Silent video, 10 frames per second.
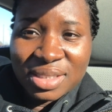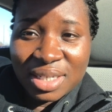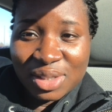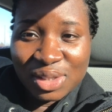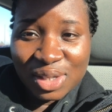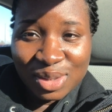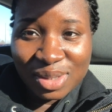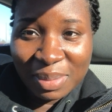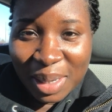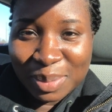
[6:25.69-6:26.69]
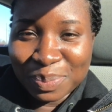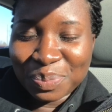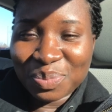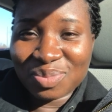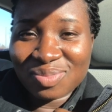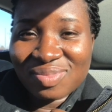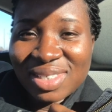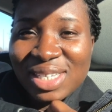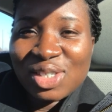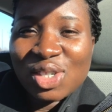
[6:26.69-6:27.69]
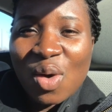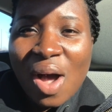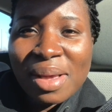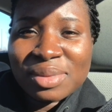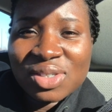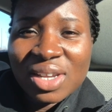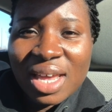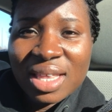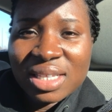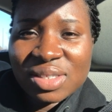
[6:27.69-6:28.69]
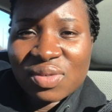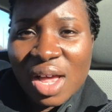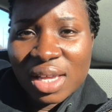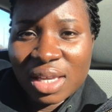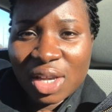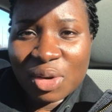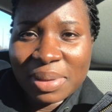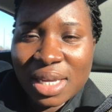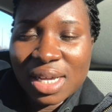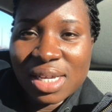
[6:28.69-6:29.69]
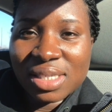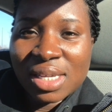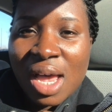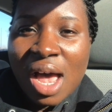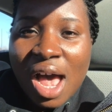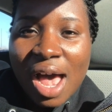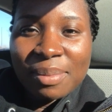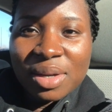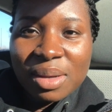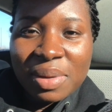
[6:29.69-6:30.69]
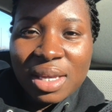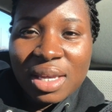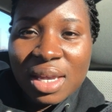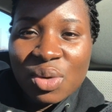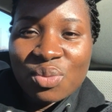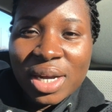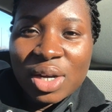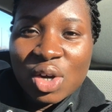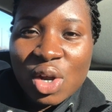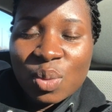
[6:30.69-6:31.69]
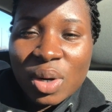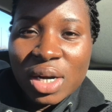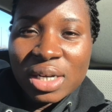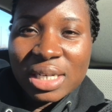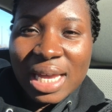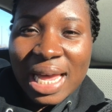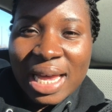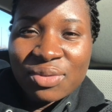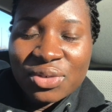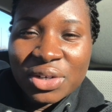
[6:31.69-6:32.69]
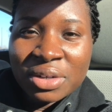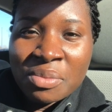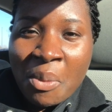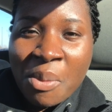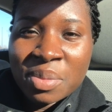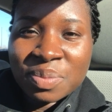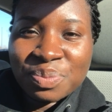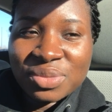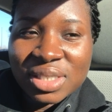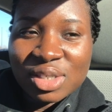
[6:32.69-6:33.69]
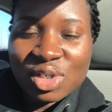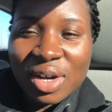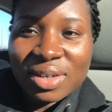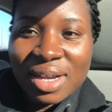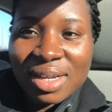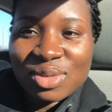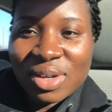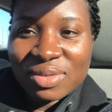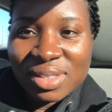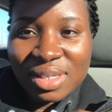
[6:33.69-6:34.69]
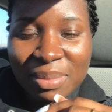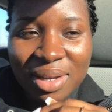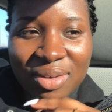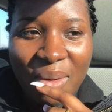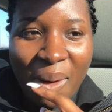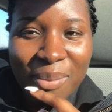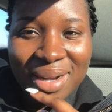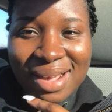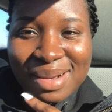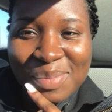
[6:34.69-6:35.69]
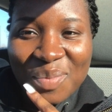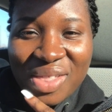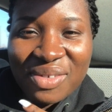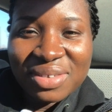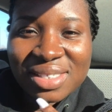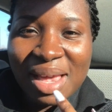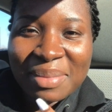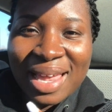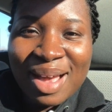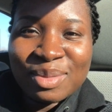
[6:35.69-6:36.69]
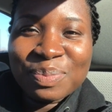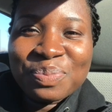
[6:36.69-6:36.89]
Excuse me. So I'm just gonna end this vlog here because I'm gonna be getting ready to go to work after the, sorry guys, you have to see my gum if it's coming out.